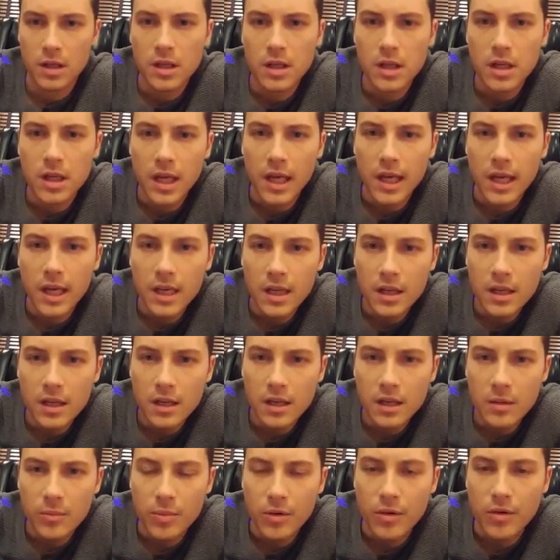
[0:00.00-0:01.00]

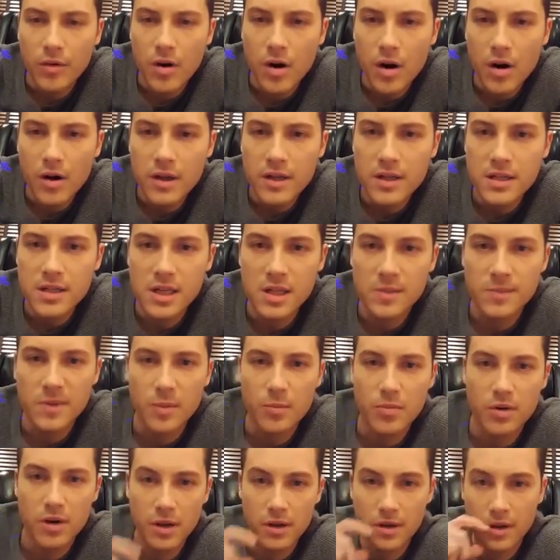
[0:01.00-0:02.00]
Katie Berardi says,
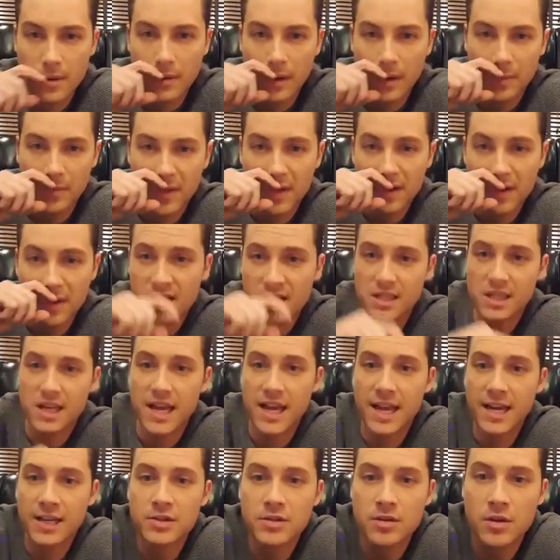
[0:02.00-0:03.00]
my brother appeared as an
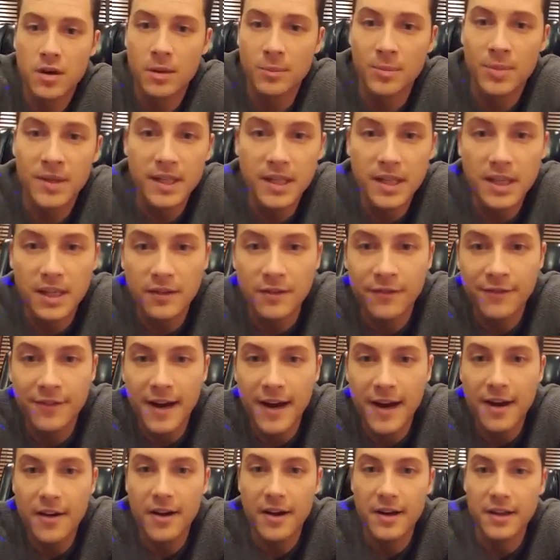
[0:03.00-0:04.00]
extra on PD and
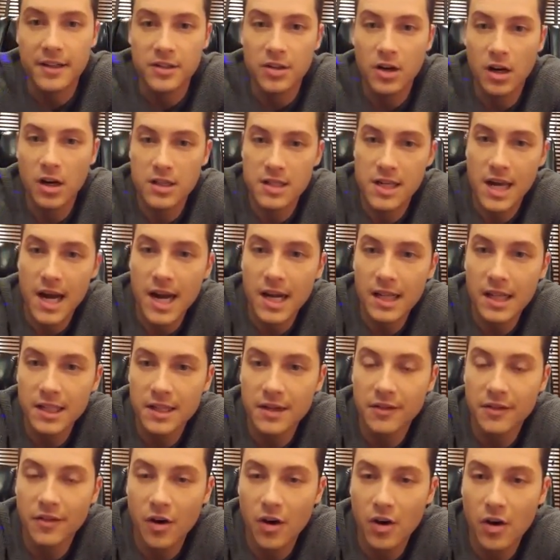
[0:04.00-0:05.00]
Fire, and he talks
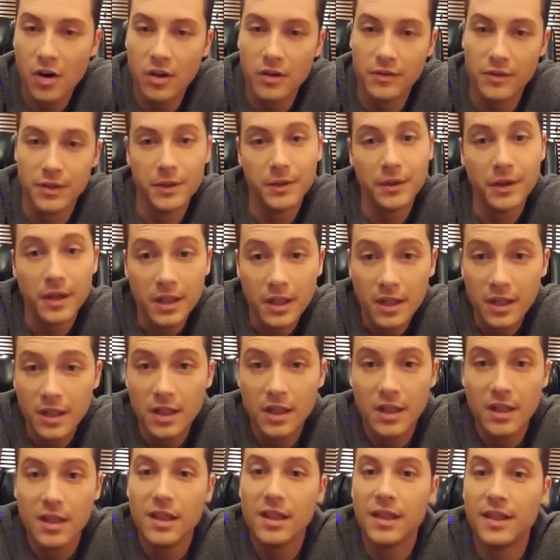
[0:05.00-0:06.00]
highly of all of you.
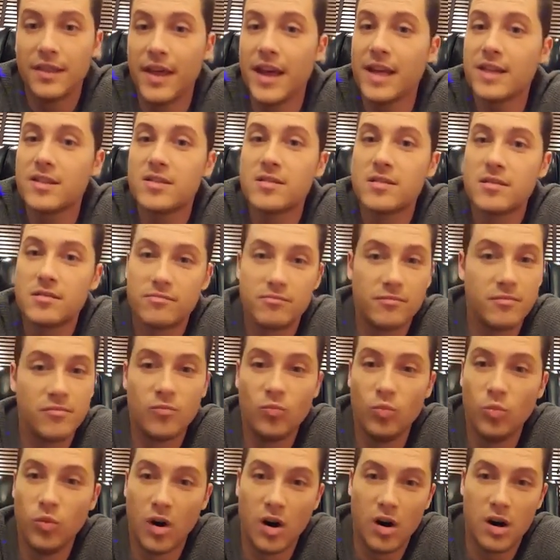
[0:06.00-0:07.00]
That's
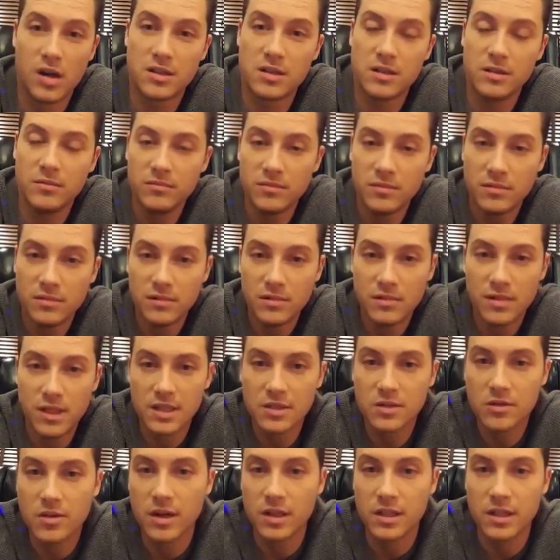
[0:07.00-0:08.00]
awesome.
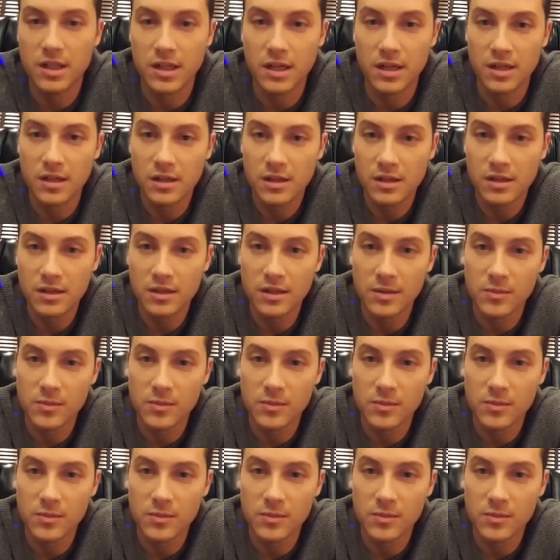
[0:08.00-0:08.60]
That's great to hear.